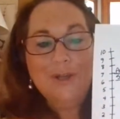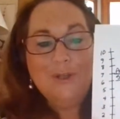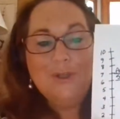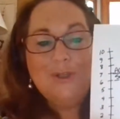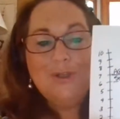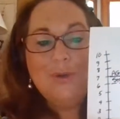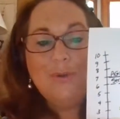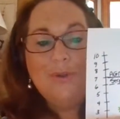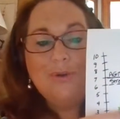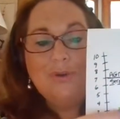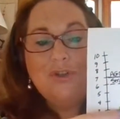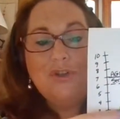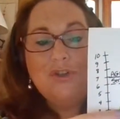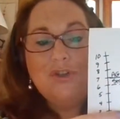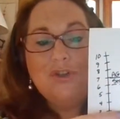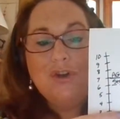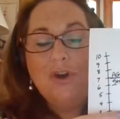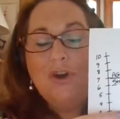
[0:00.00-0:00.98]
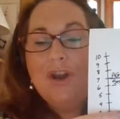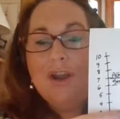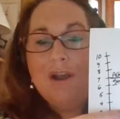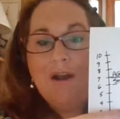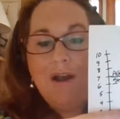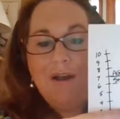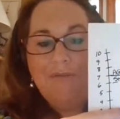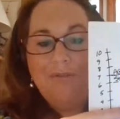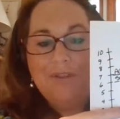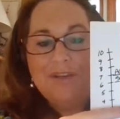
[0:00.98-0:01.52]
So they're starting
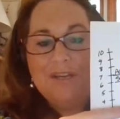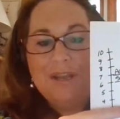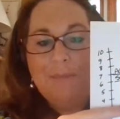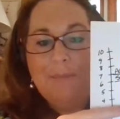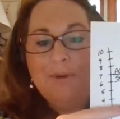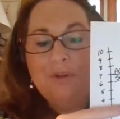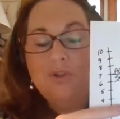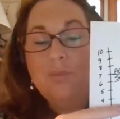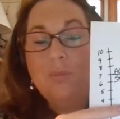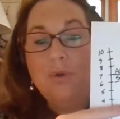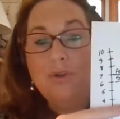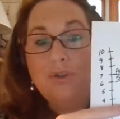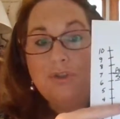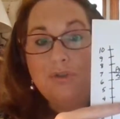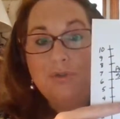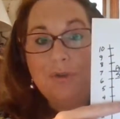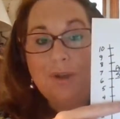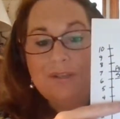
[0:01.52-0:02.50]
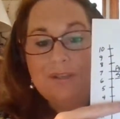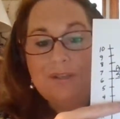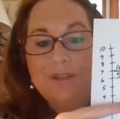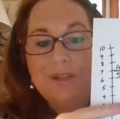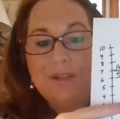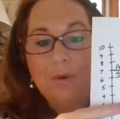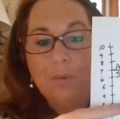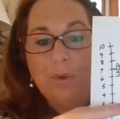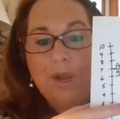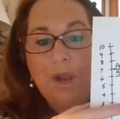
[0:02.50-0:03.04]
off the day much more
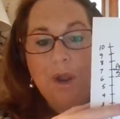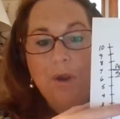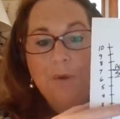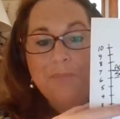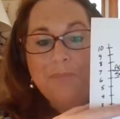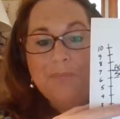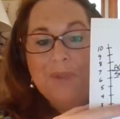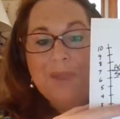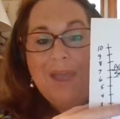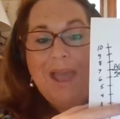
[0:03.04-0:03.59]
stressed than we are.